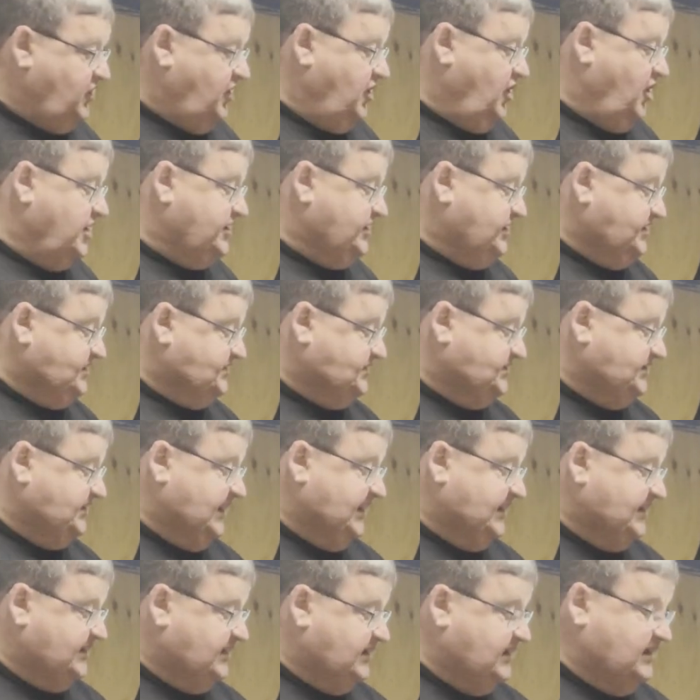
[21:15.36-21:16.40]
I need to
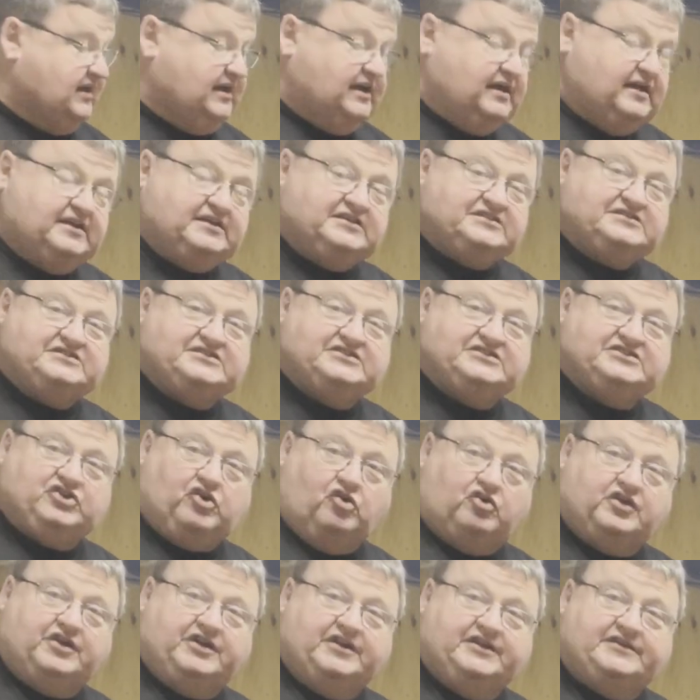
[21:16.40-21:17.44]
get a
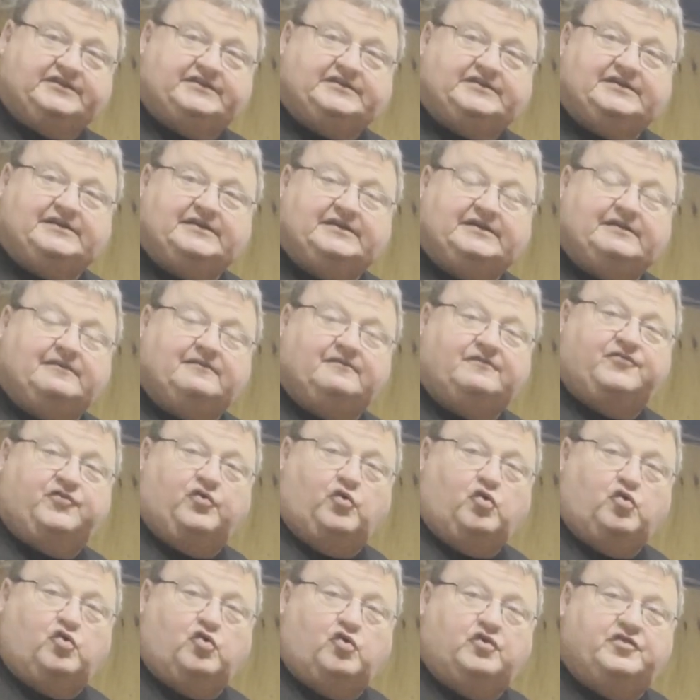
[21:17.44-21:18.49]
socket
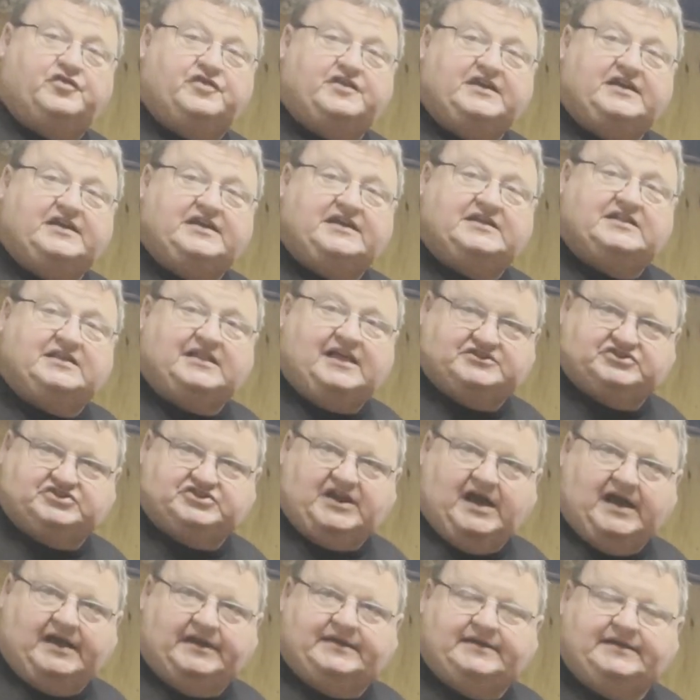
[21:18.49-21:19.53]
for the clutch
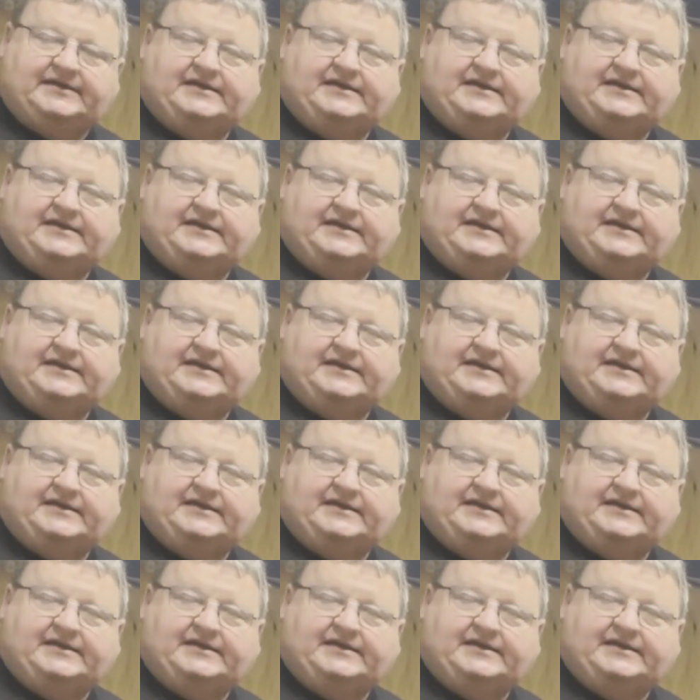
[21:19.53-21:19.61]
nut.